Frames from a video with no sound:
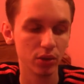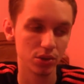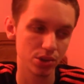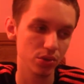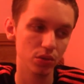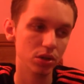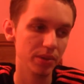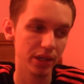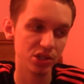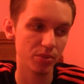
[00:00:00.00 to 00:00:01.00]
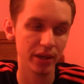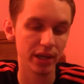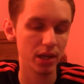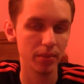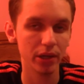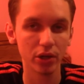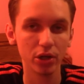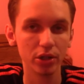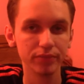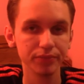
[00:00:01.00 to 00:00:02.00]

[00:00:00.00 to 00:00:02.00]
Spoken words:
to school because you might get hit by a car.